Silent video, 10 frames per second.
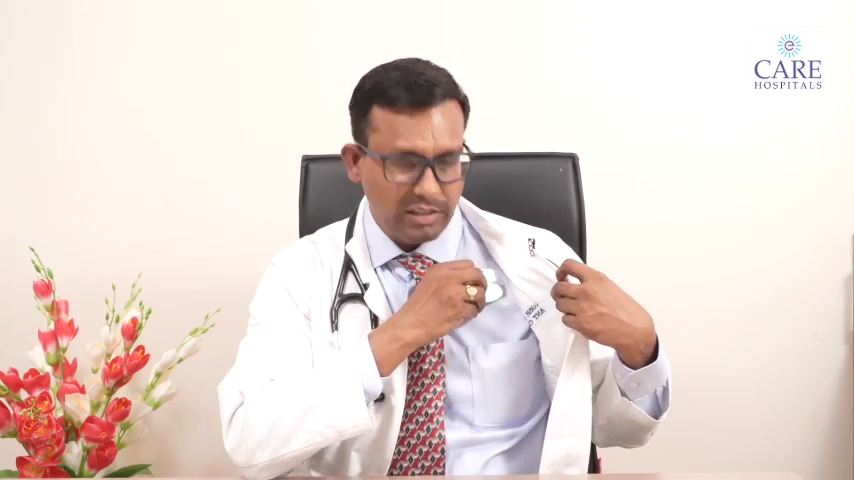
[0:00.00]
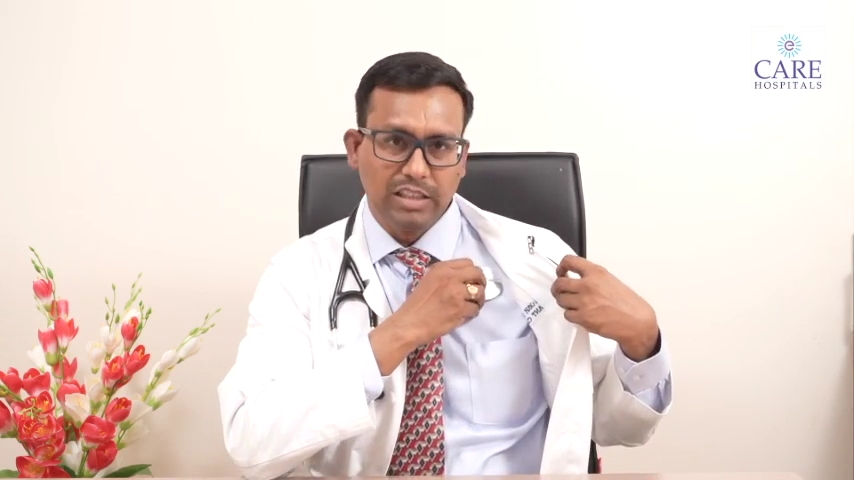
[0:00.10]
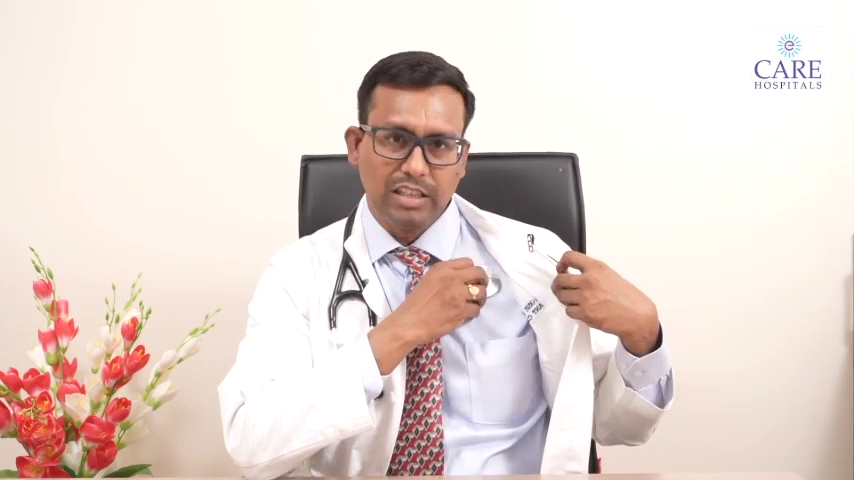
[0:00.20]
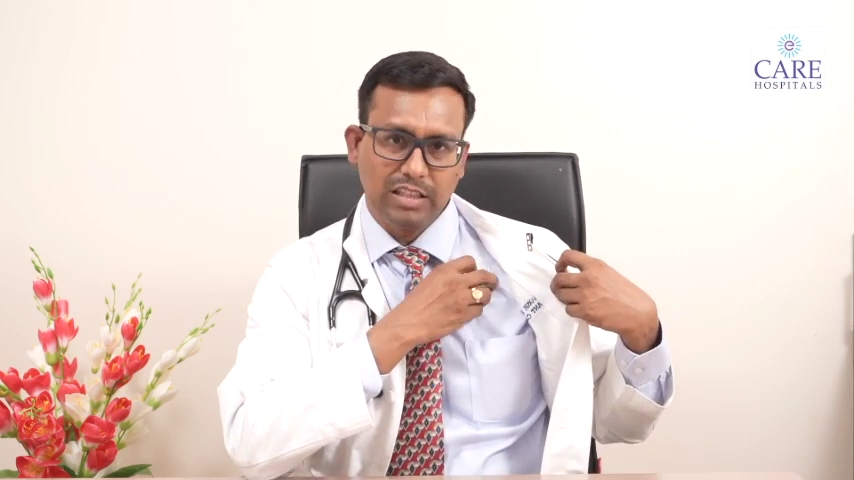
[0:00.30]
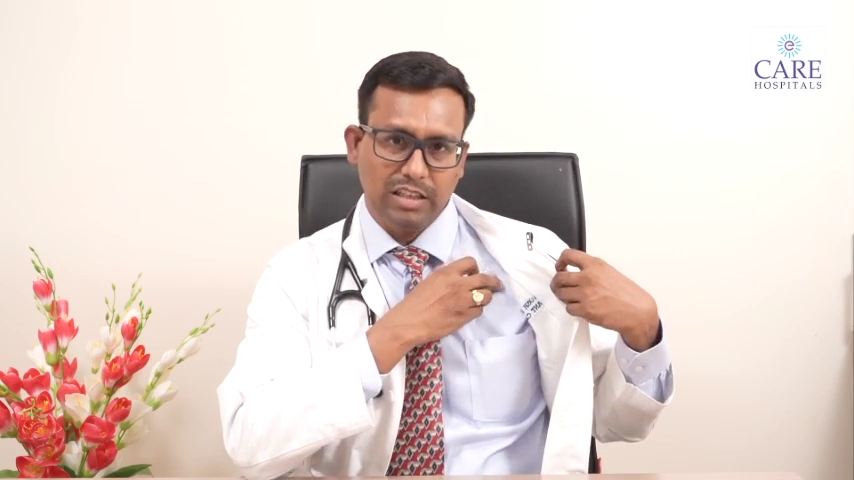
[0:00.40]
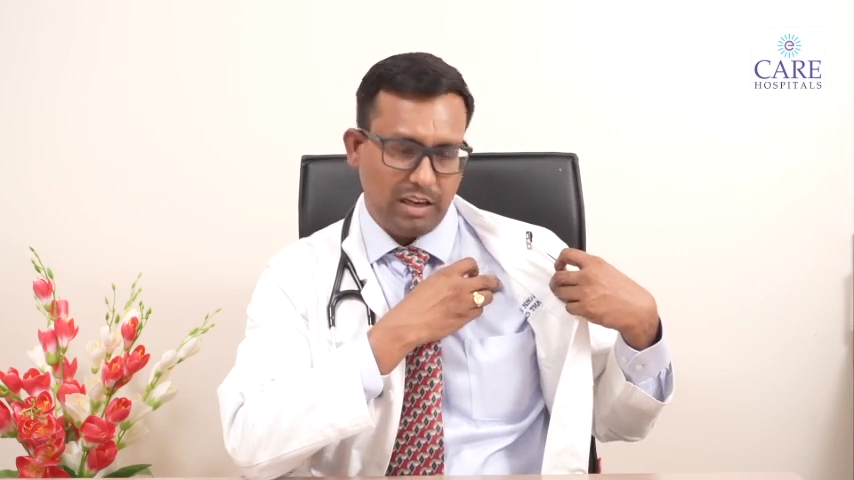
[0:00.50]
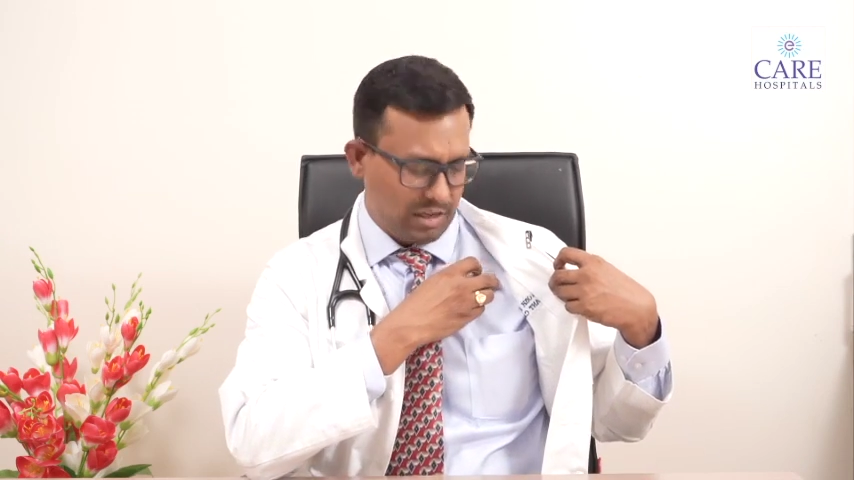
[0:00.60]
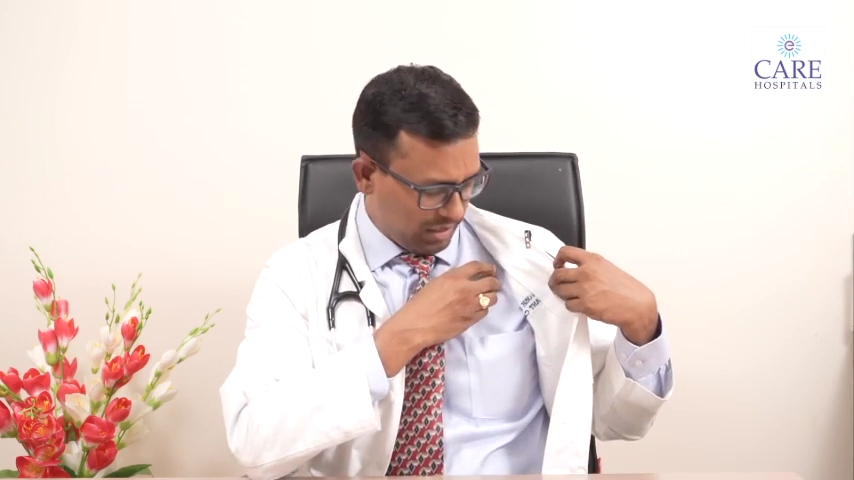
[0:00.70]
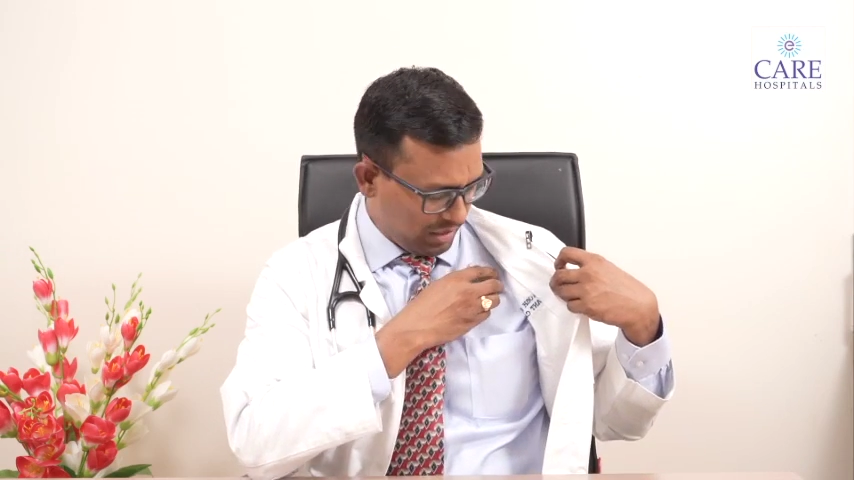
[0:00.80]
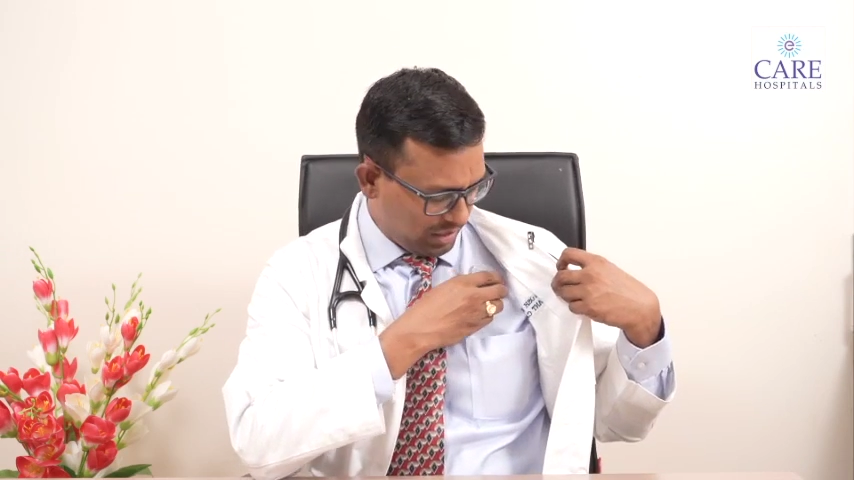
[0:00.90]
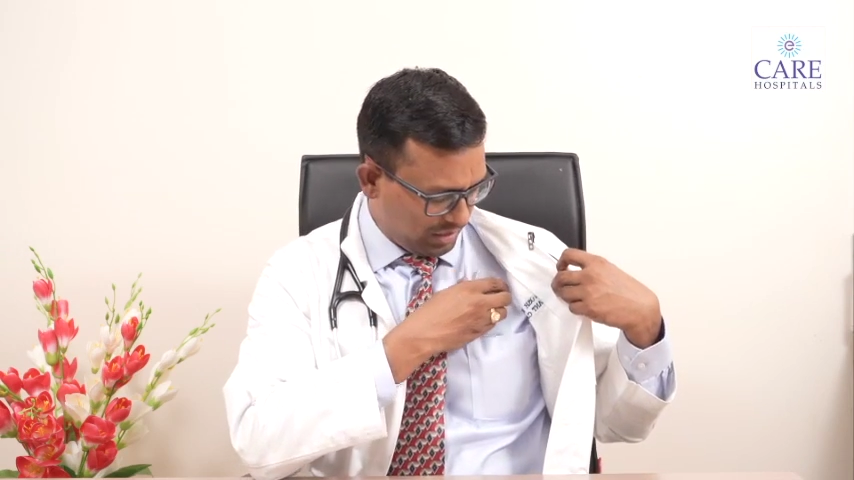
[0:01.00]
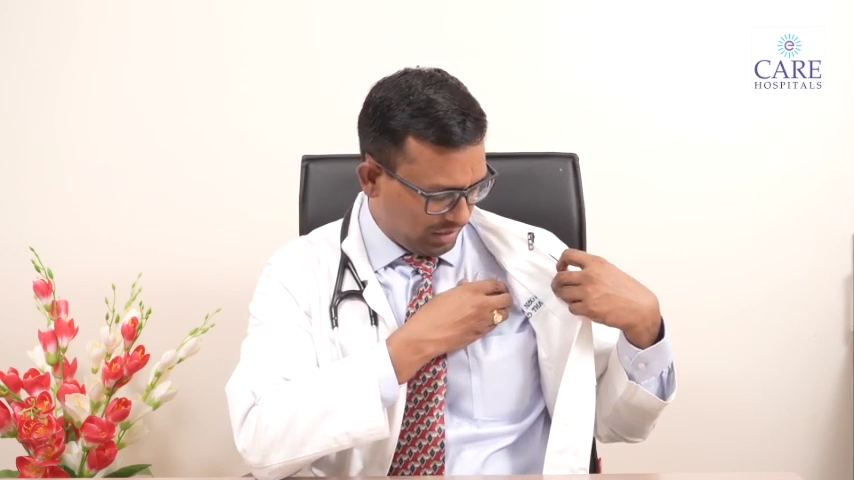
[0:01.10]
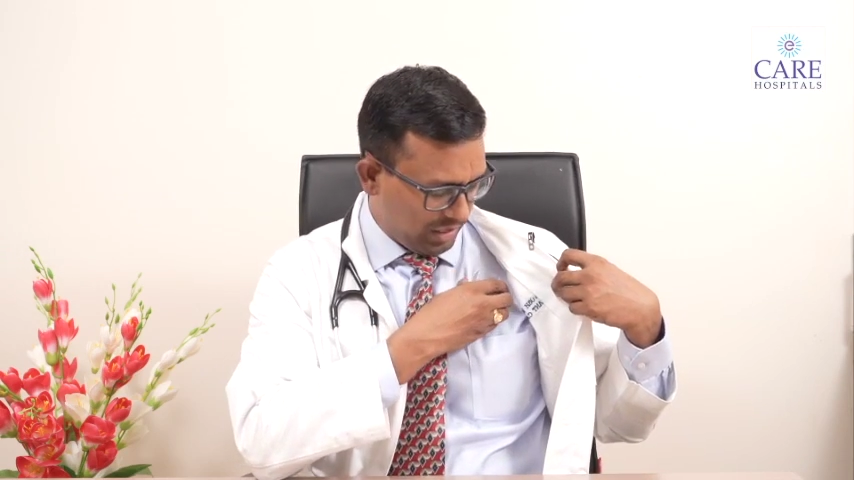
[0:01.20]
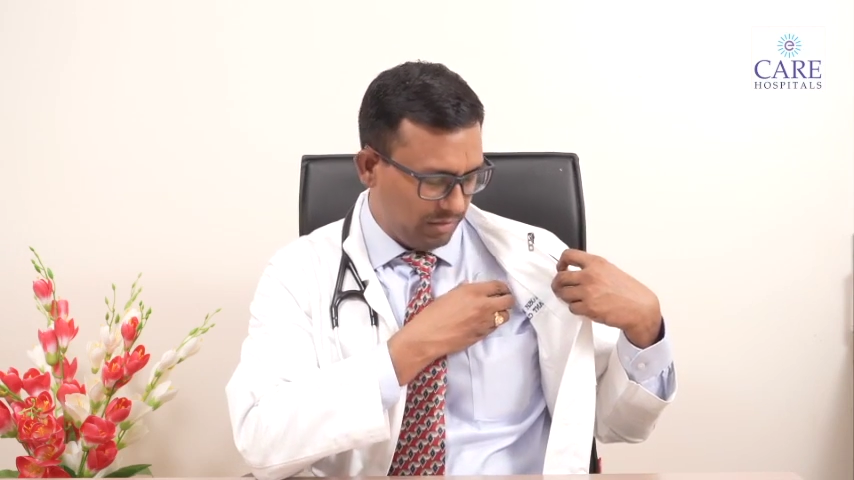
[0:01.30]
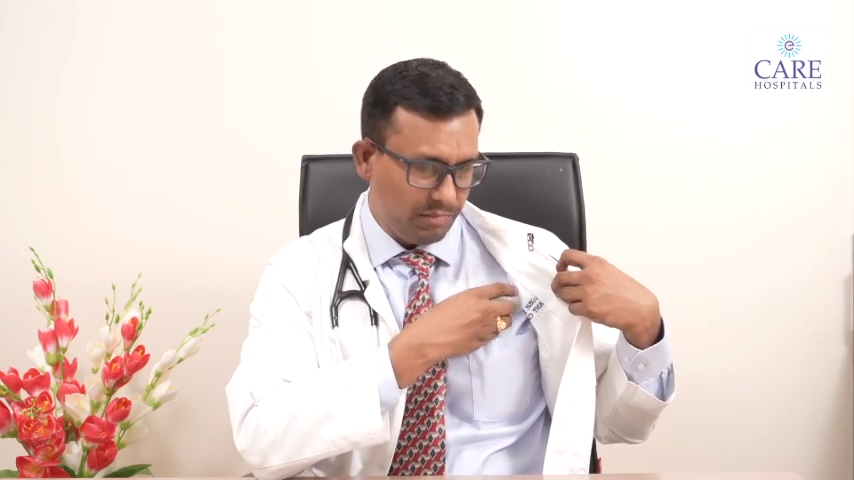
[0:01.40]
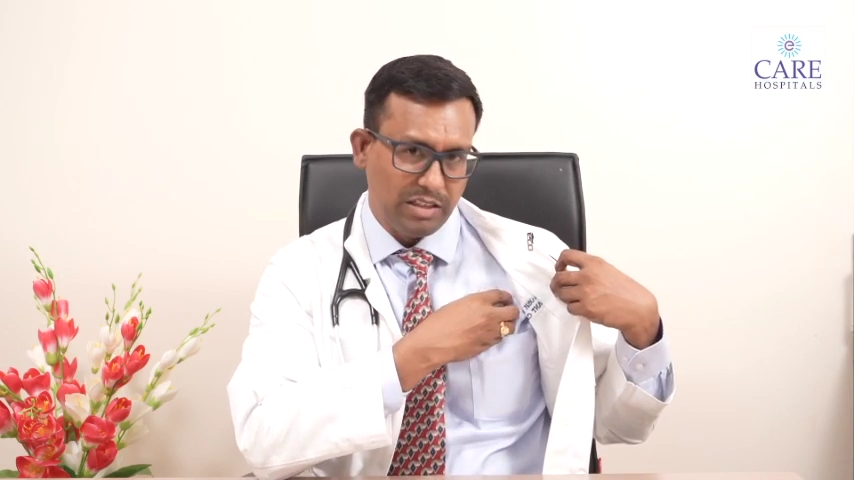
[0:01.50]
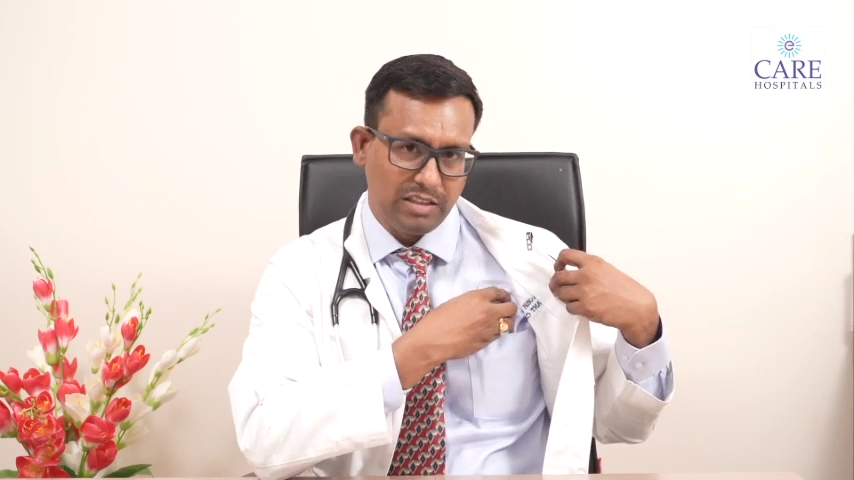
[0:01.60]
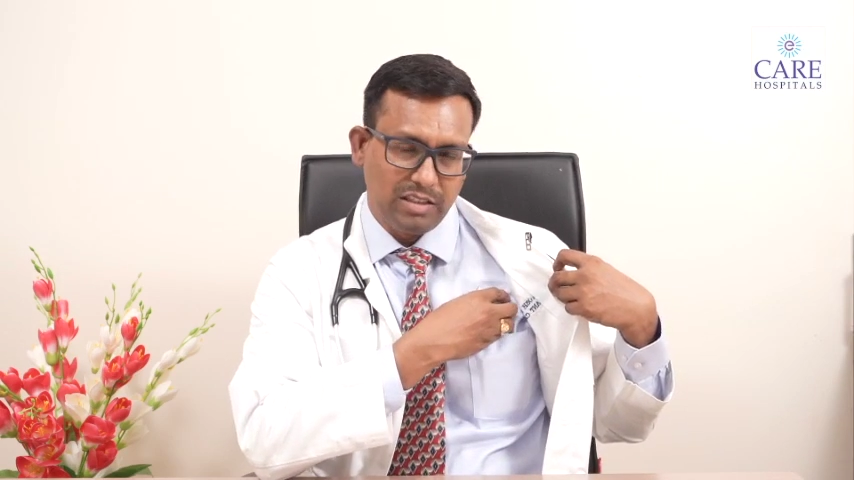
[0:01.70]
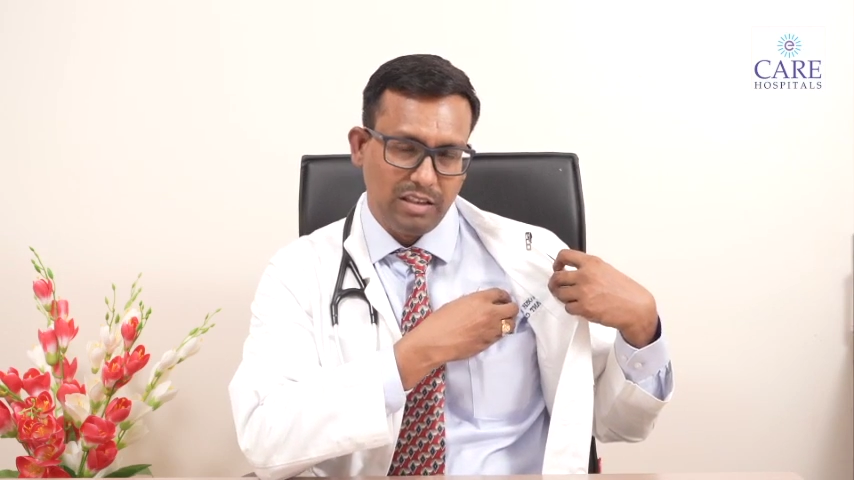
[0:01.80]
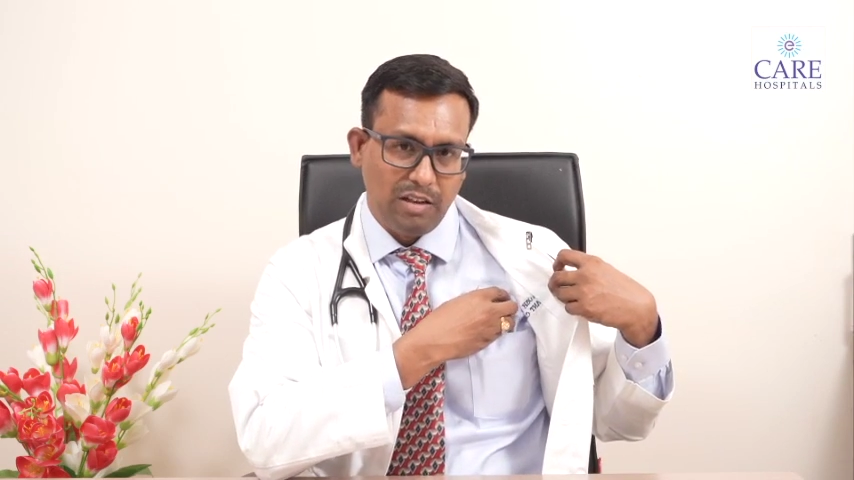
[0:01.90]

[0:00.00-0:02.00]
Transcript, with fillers: just under the skin, means